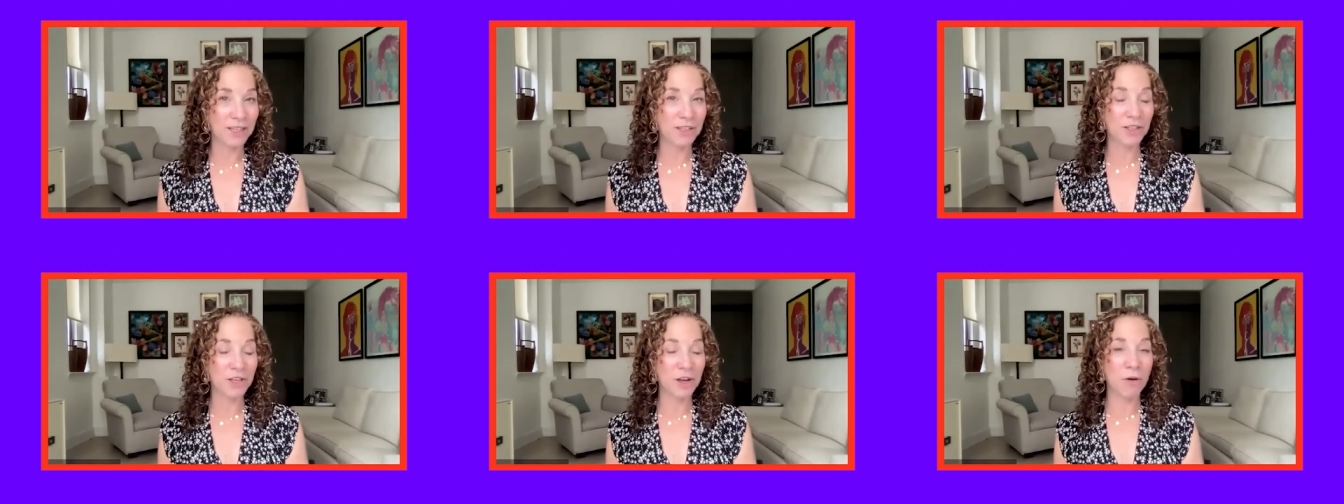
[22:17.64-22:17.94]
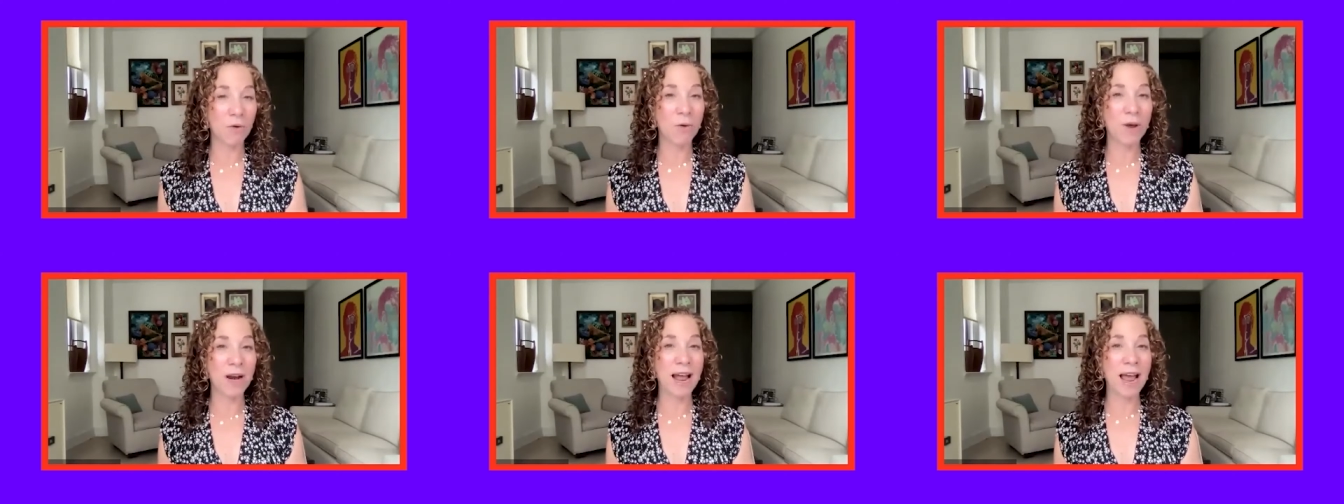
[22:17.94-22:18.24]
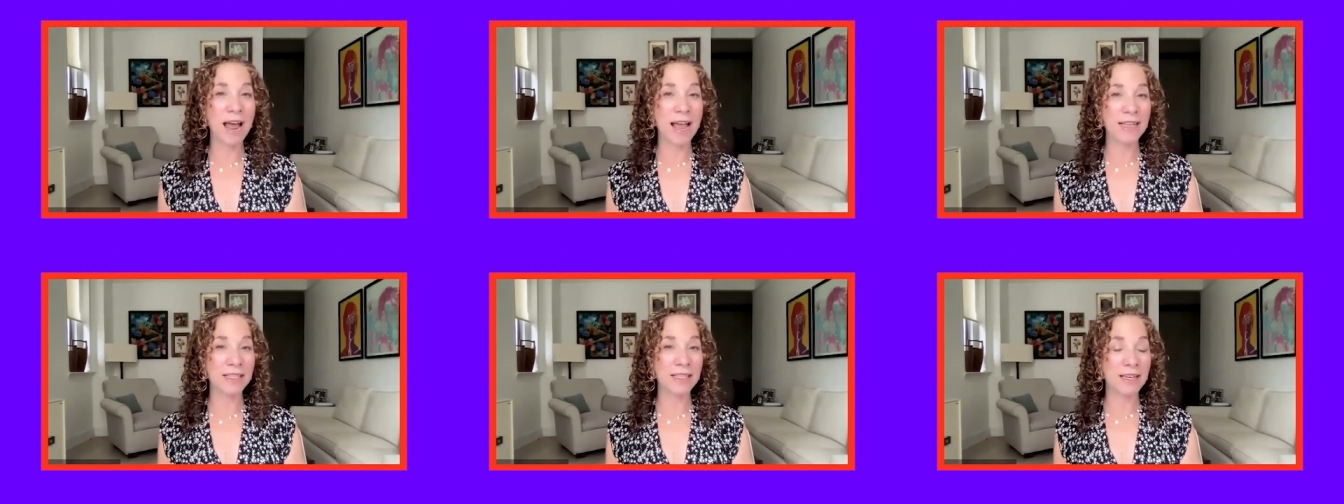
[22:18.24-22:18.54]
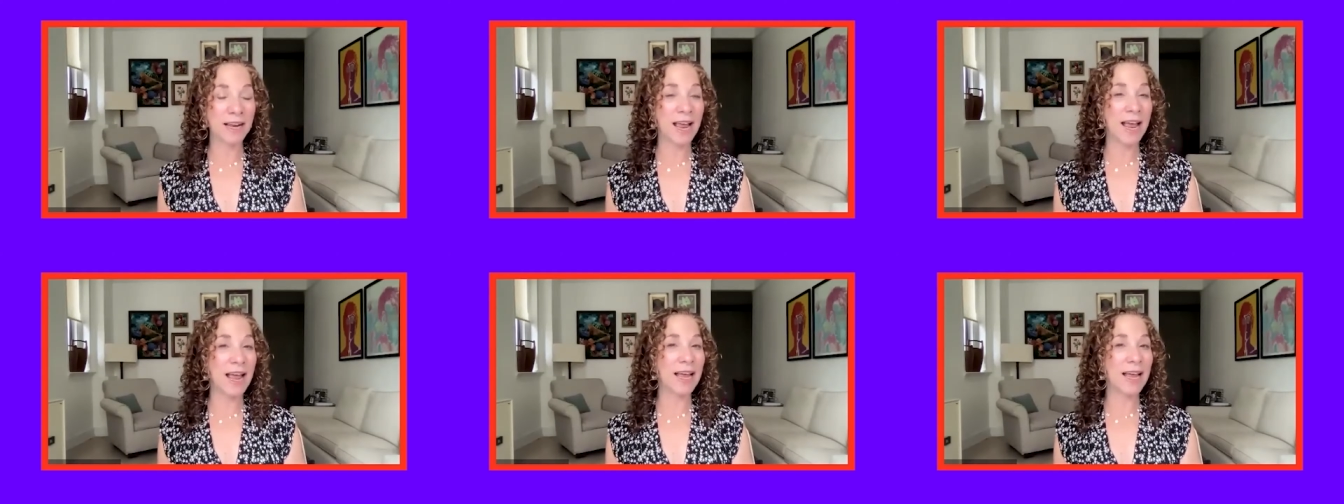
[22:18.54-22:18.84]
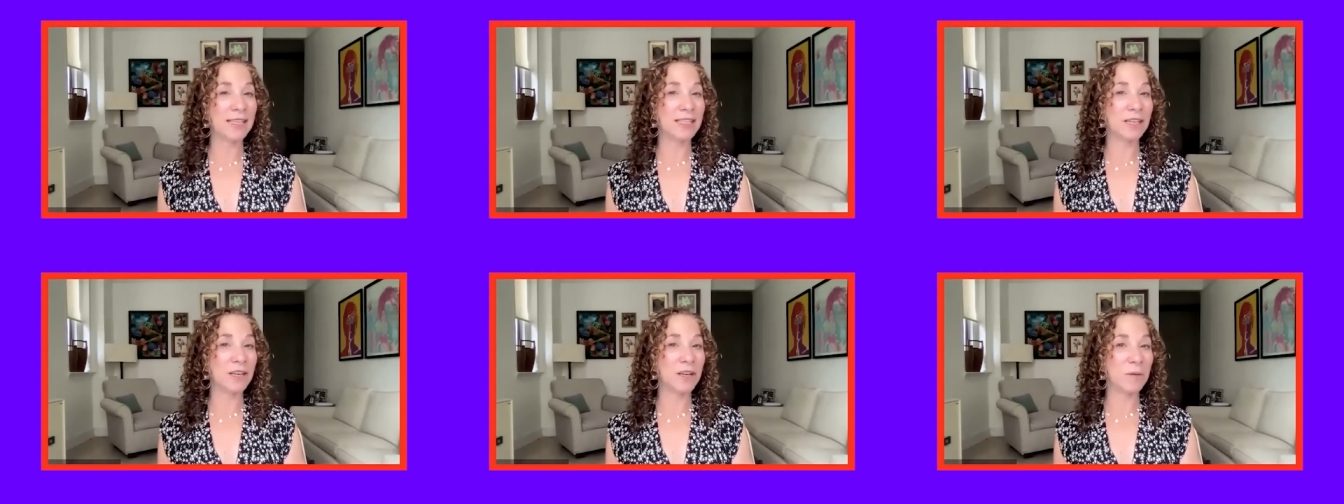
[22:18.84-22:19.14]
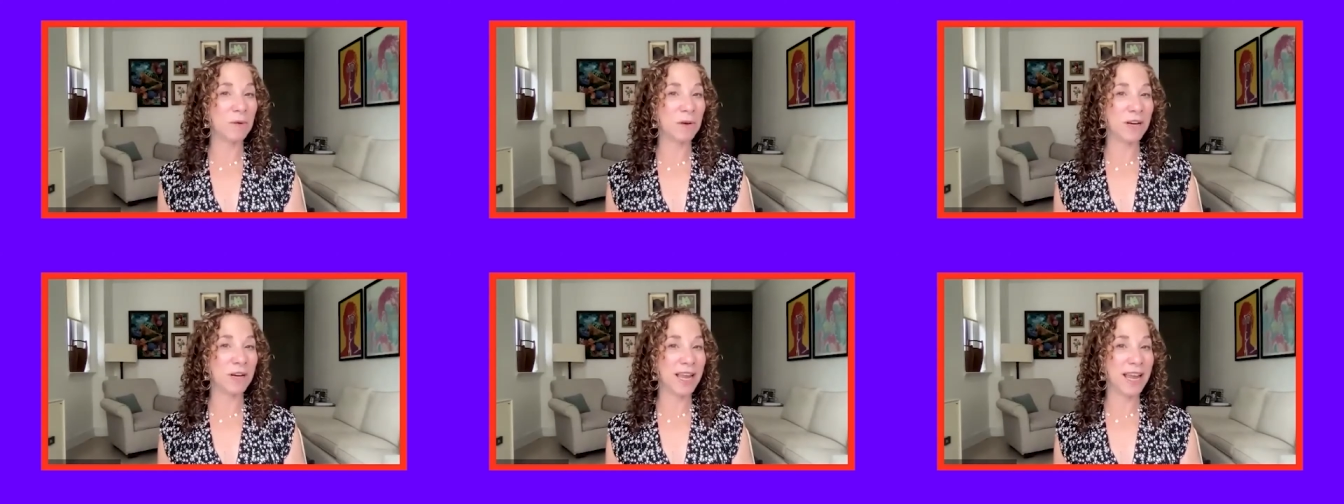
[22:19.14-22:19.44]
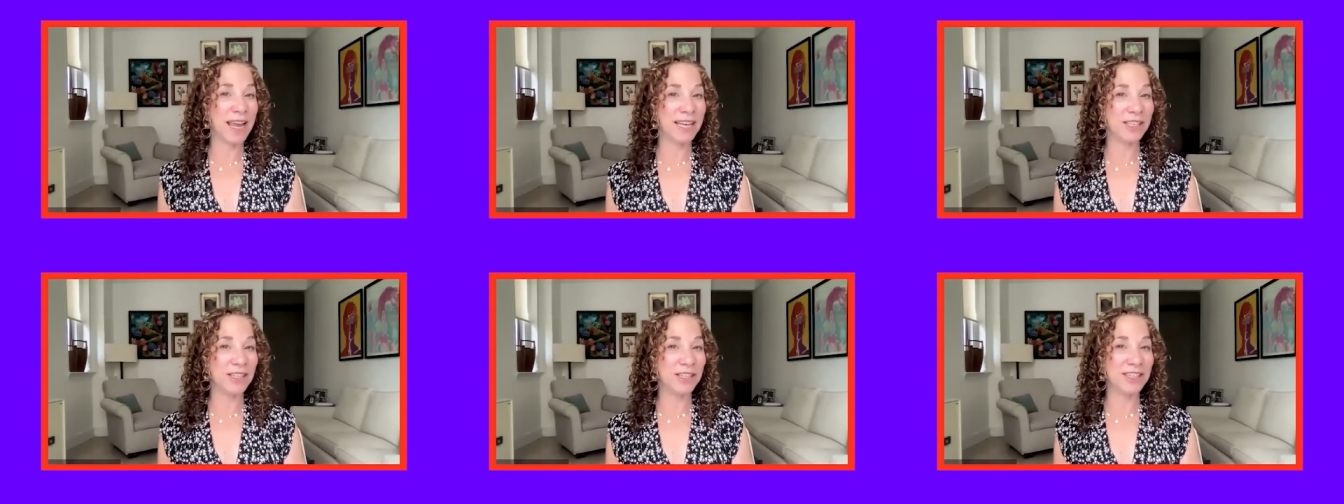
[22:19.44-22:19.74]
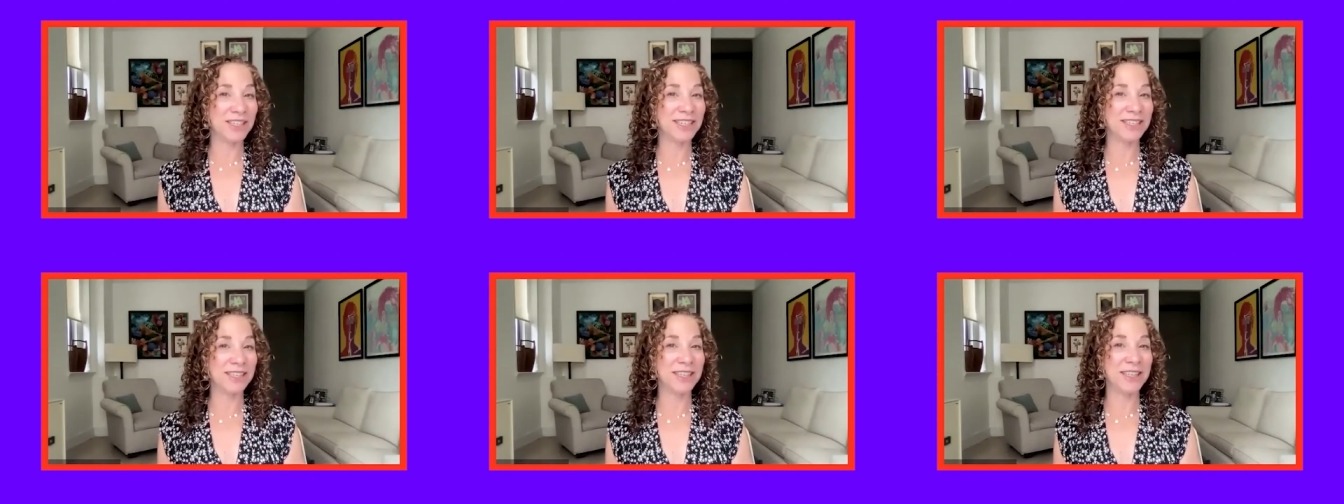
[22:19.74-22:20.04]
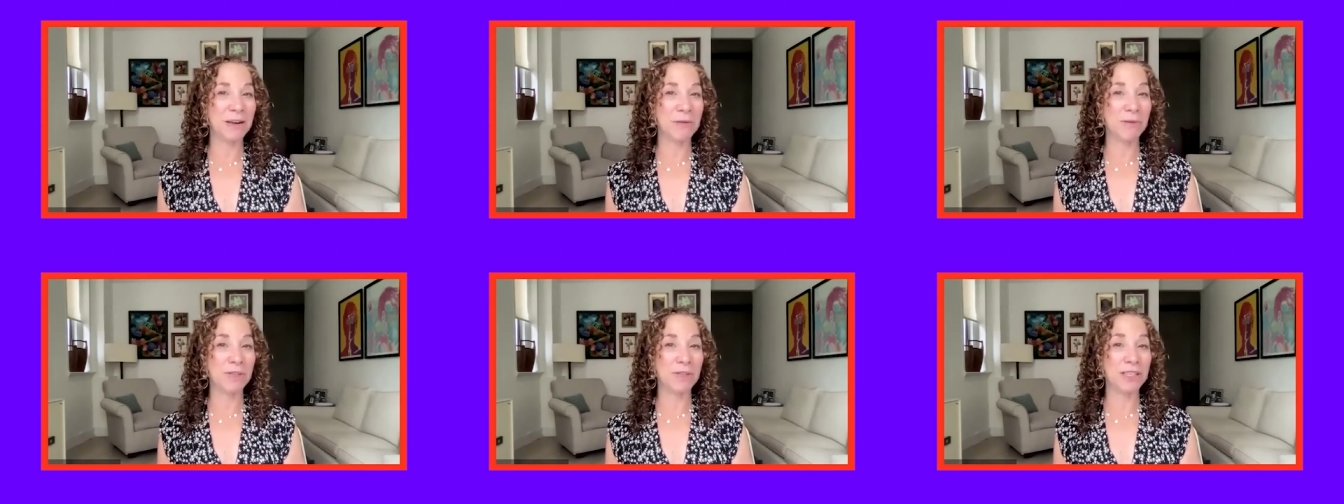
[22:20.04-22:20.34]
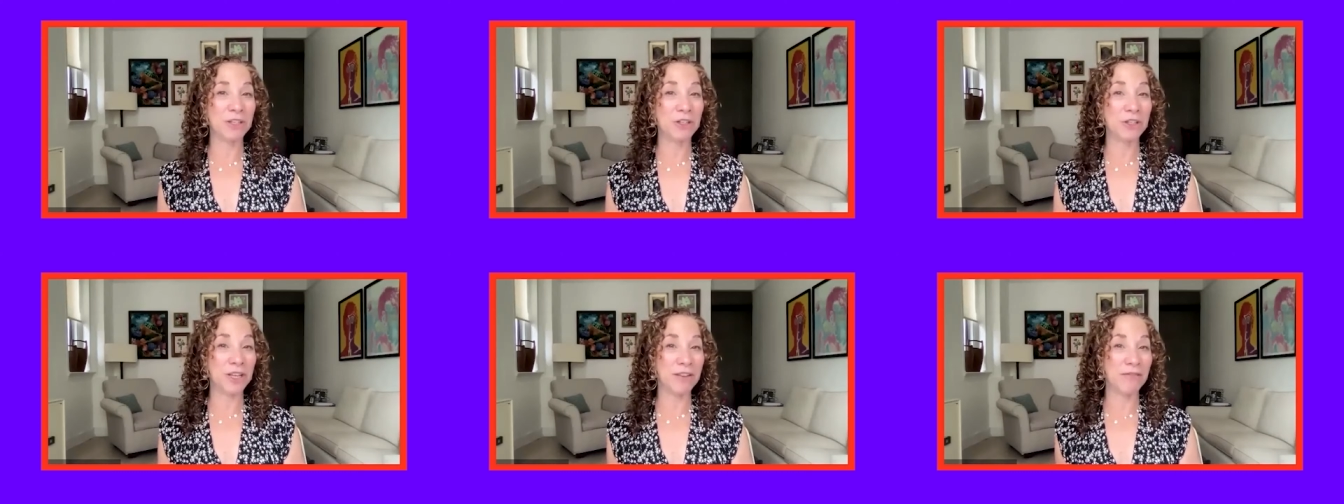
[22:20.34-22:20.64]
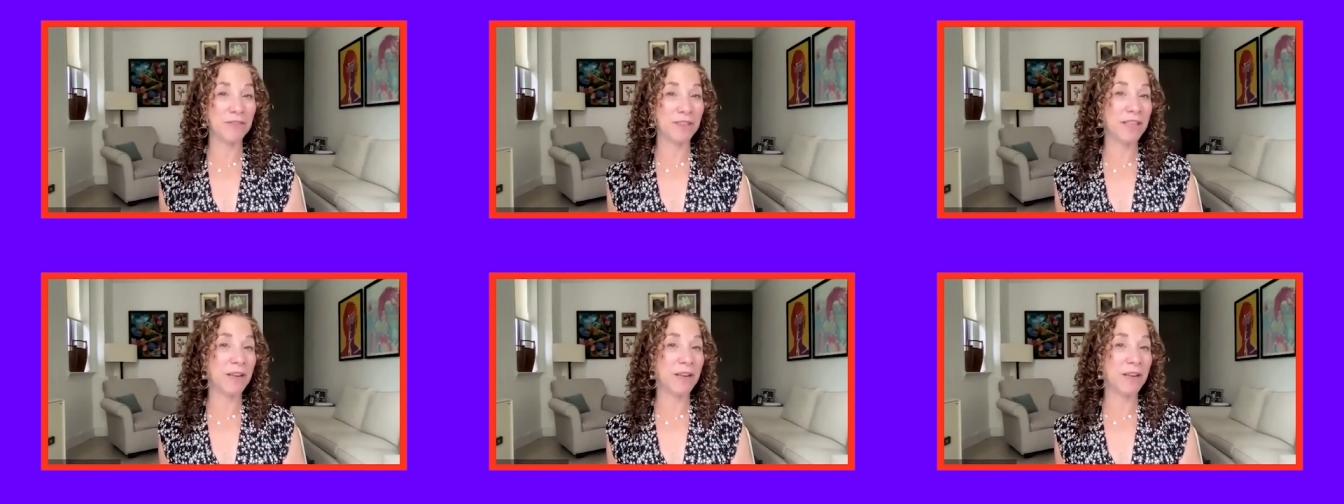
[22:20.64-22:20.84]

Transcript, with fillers: so what as a as a communication, there was a shift.